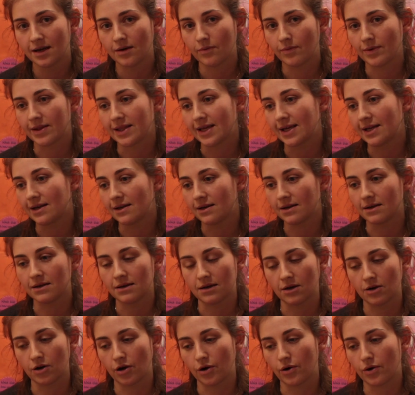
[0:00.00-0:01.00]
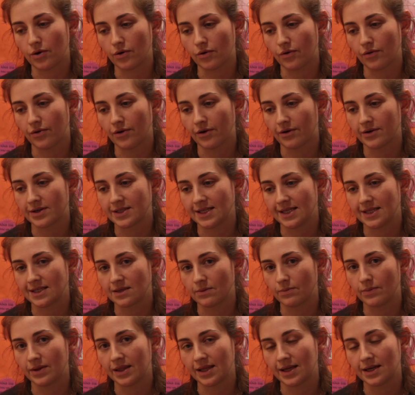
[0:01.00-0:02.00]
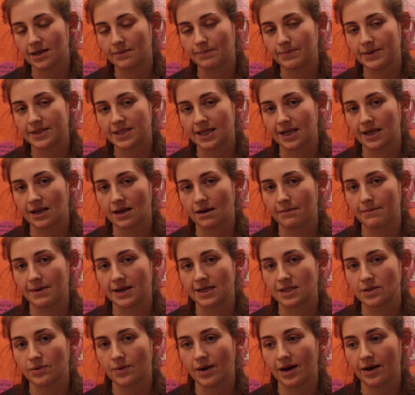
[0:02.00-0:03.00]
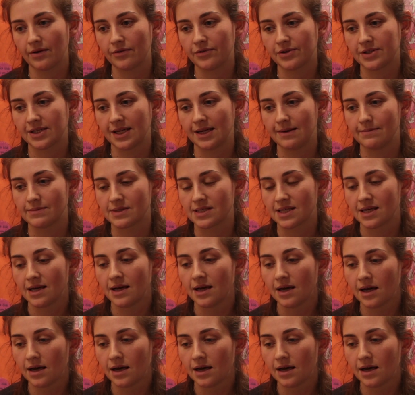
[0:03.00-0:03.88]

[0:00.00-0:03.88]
within local authorities and within particular mental health teams